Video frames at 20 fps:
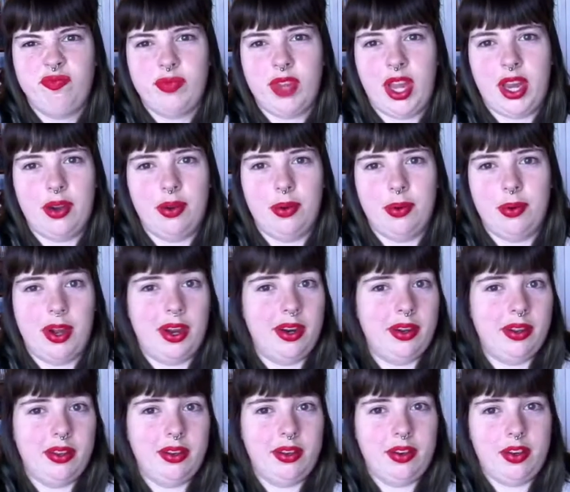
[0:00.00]
I don't know,
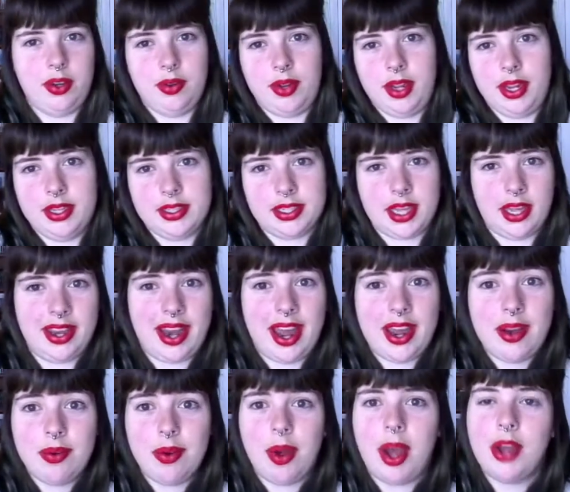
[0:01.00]
Ireland, UK, Scotland. I
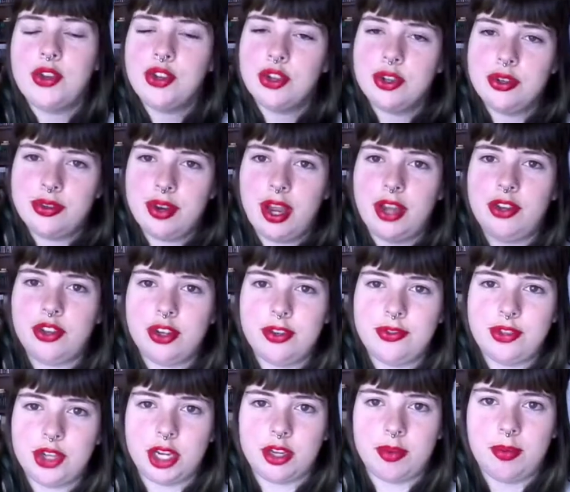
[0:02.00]
don't know. I should have
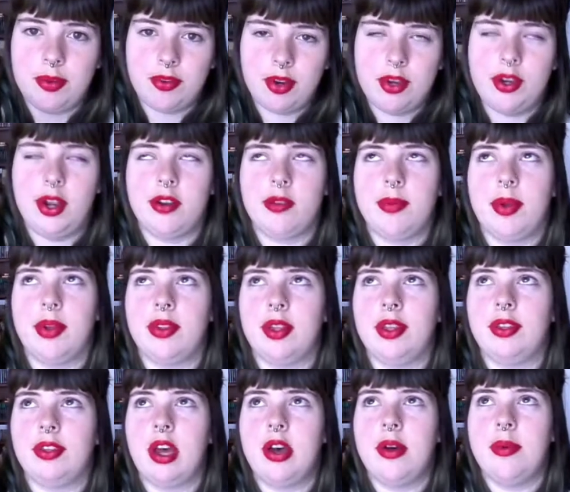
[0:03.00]
checked before I talked about
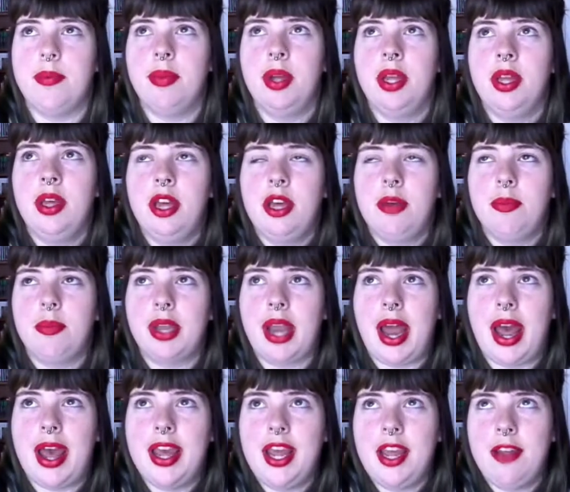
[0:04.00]
this. But
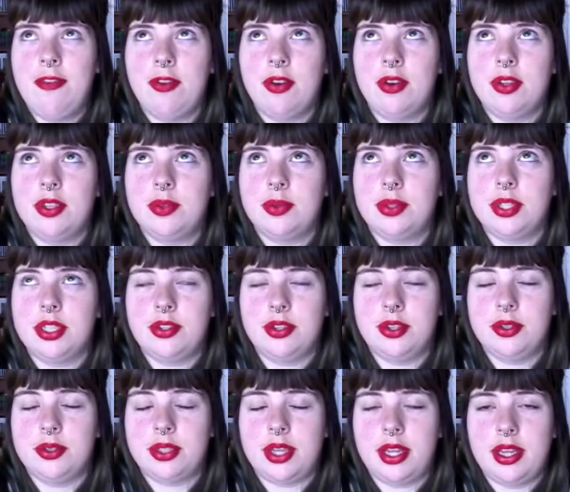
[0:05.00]
I first was
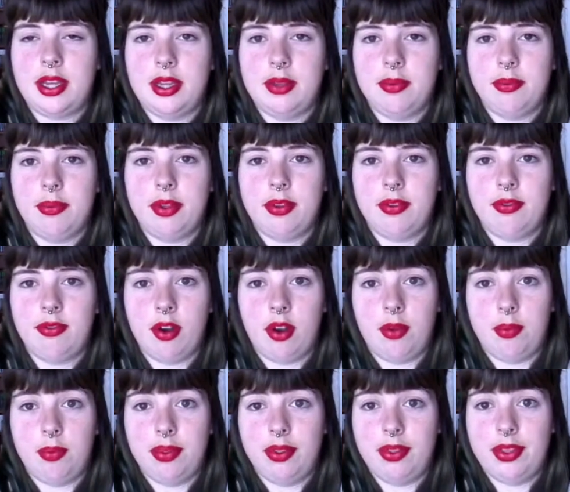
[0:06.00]
introduced to him
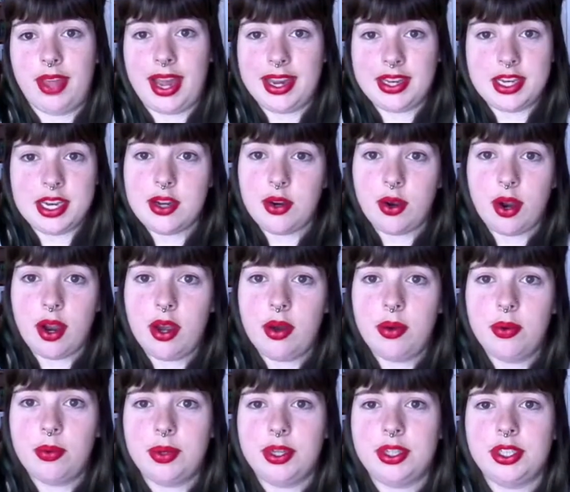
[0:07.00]
from the IT
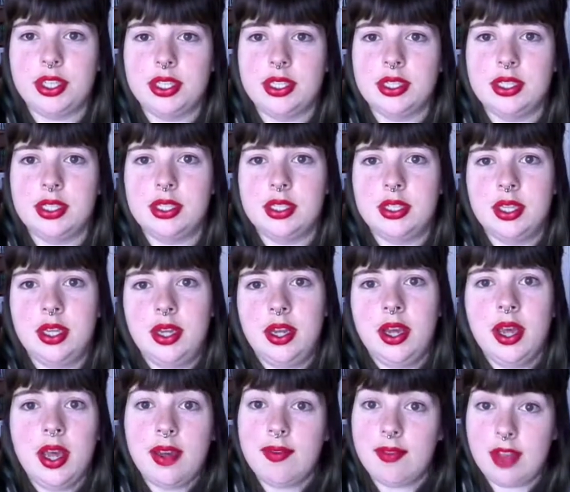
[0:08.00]
Crowd, which is,
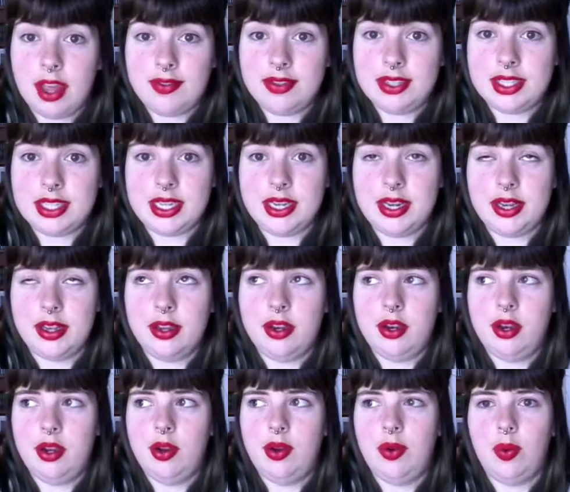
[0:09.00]
if you haven't seen
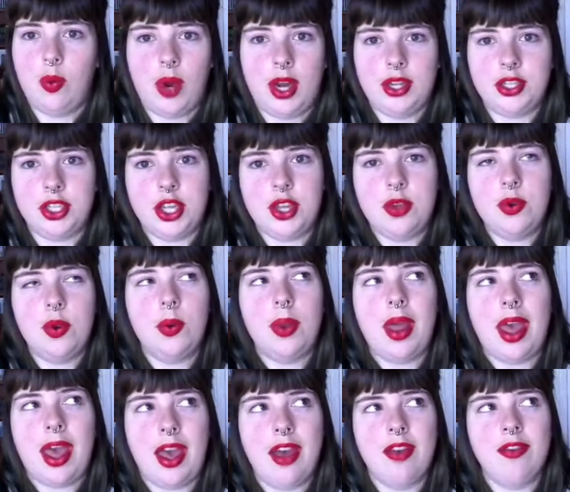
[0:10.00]
it, watch it. You don't
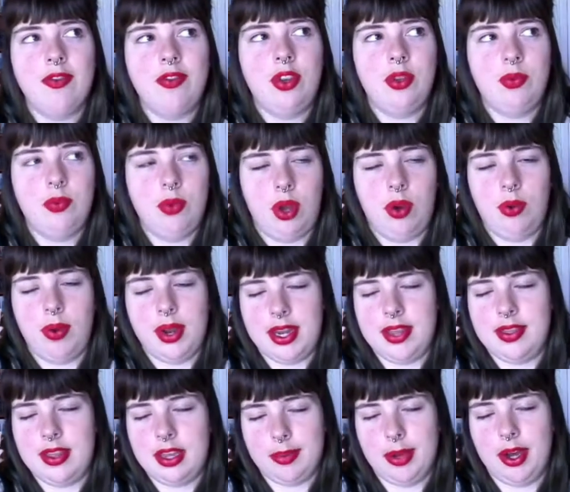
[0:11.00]
have to know
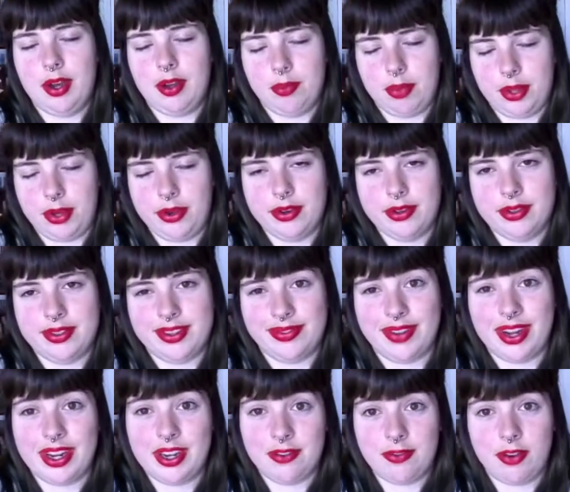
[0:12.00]
anything about computers to
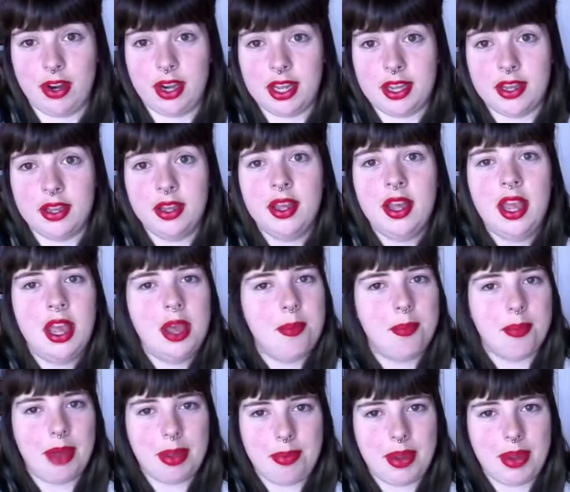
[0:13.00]
find it funny. My